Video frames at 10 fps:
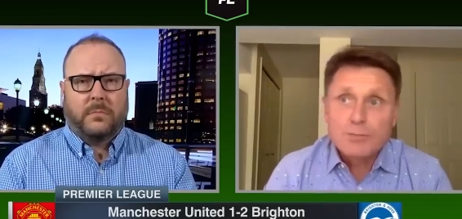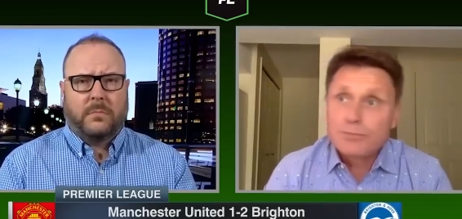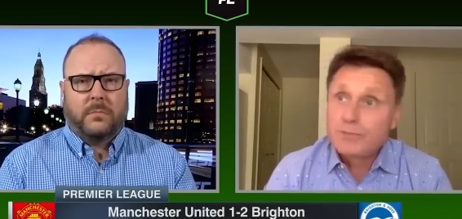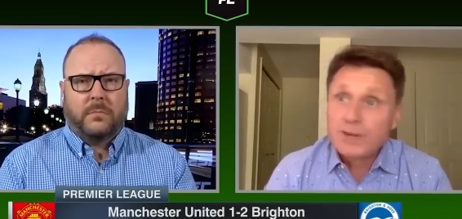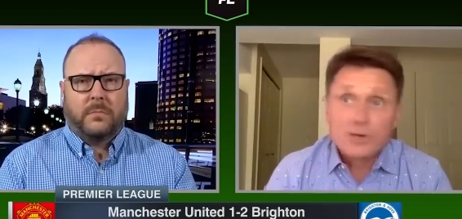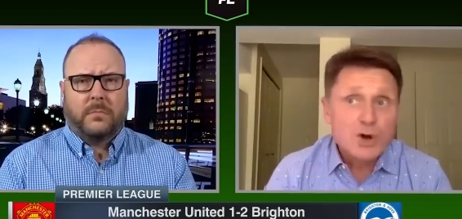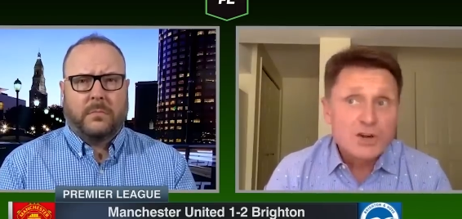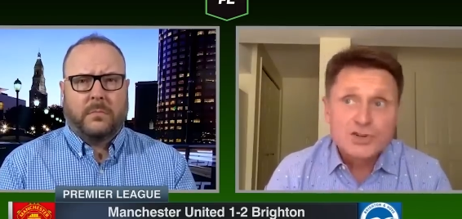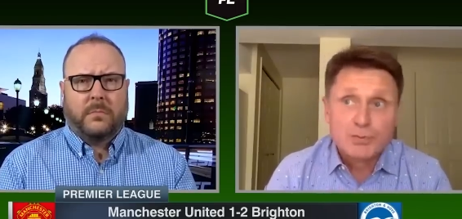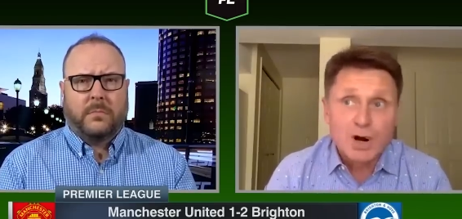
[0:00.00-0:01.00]
Speaker 1: Big
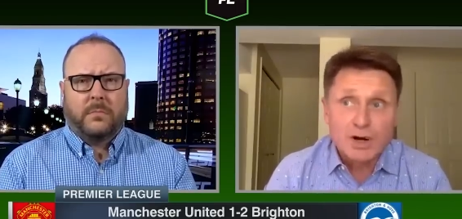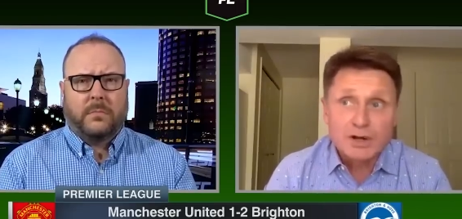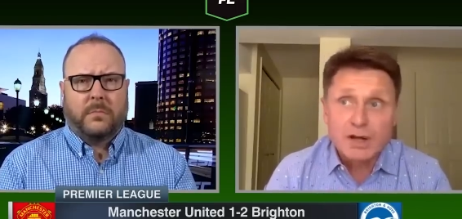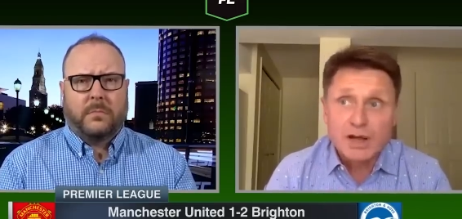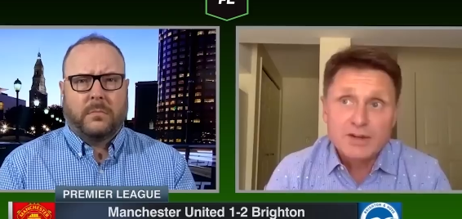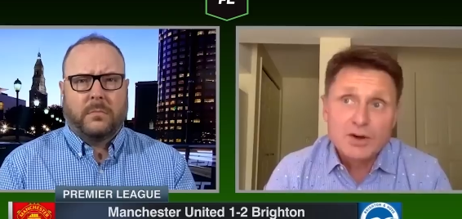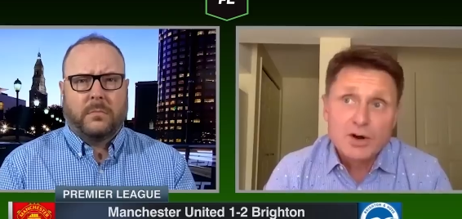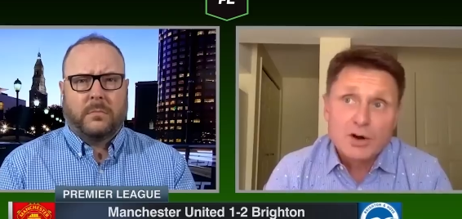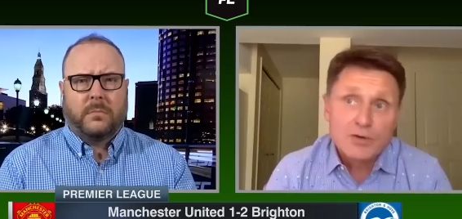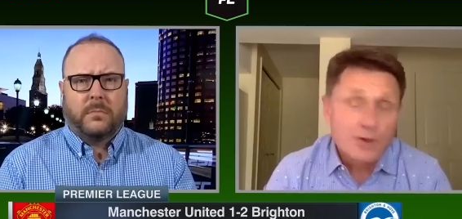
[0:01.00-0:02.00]
question mark. And, you
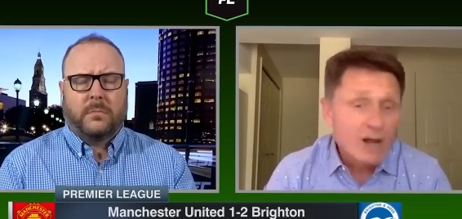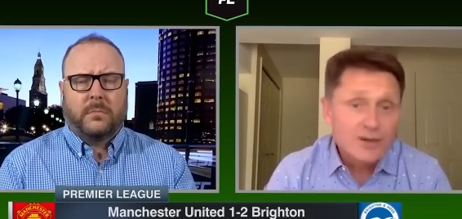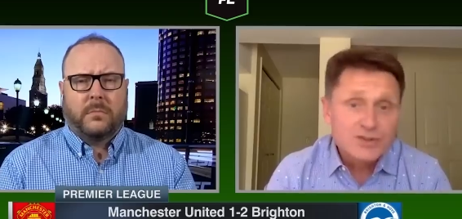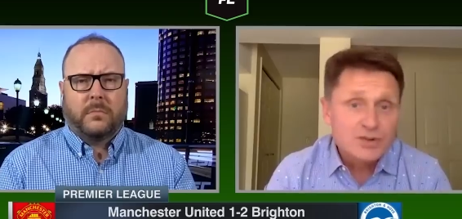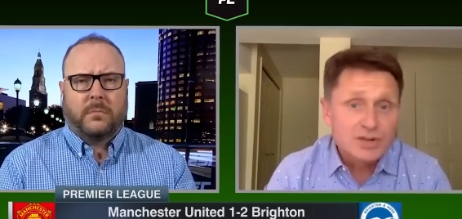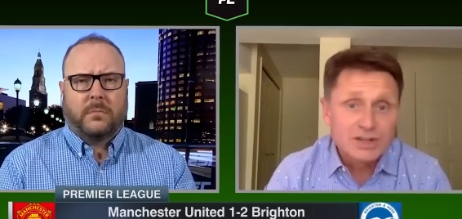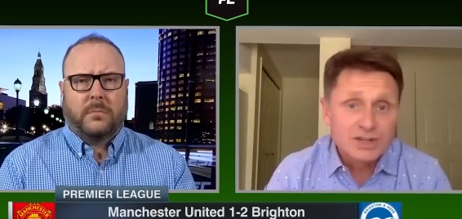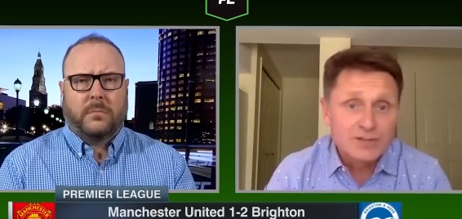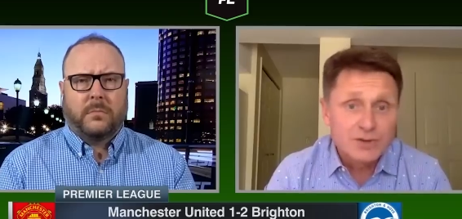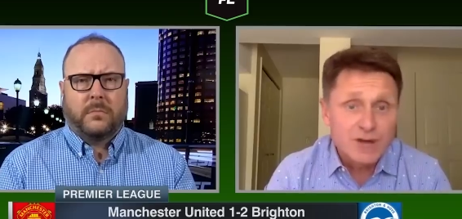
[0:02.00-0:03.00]
know, Ronaldo's going to
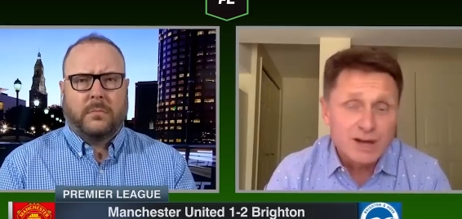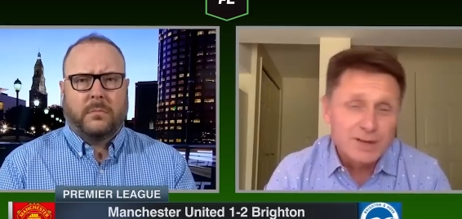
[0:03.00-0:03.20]
leave or not.